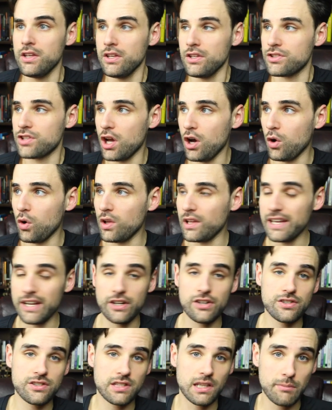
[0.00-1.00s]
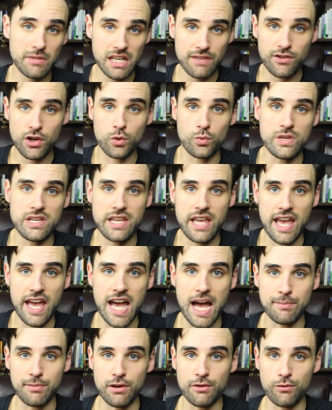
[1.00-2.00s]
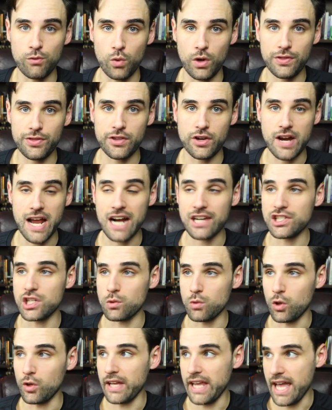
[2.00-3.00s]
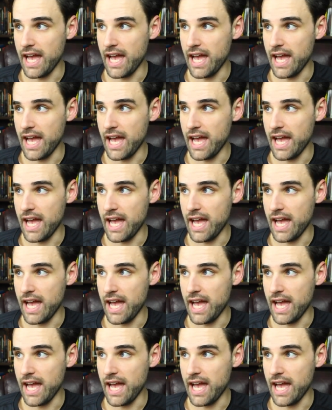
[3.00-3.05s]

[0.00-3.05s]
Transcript: So here's, let me give you a recap of what they're actually rolling